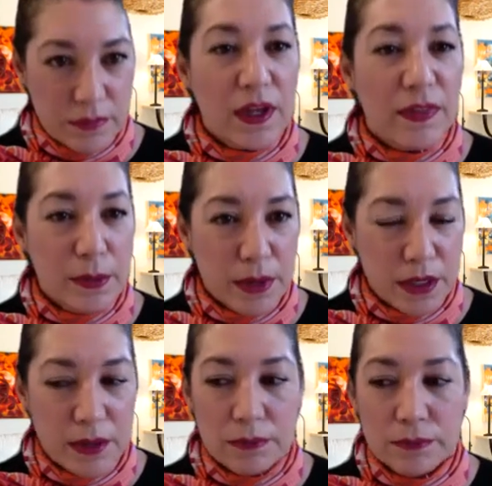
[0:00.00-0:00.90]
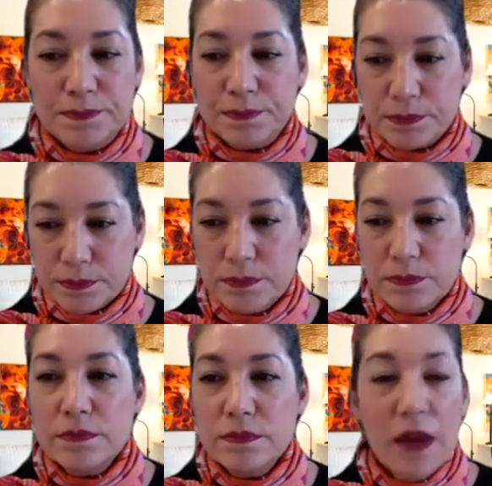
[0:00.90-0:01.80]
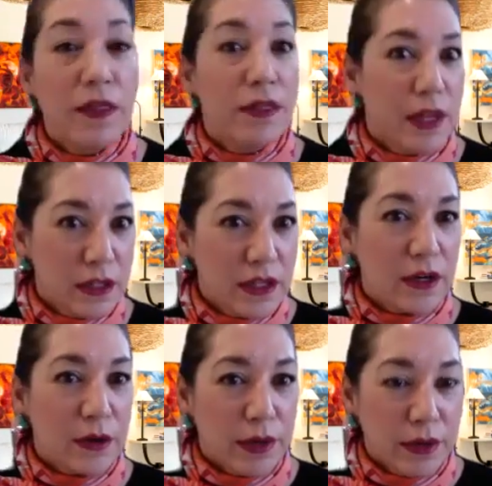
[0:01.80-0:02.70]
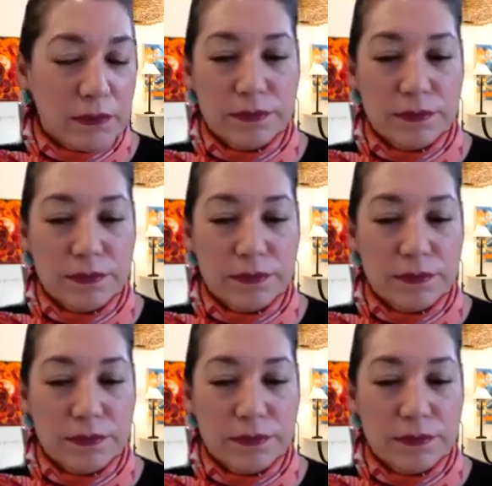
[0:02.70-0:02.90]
Get the money, then decorate.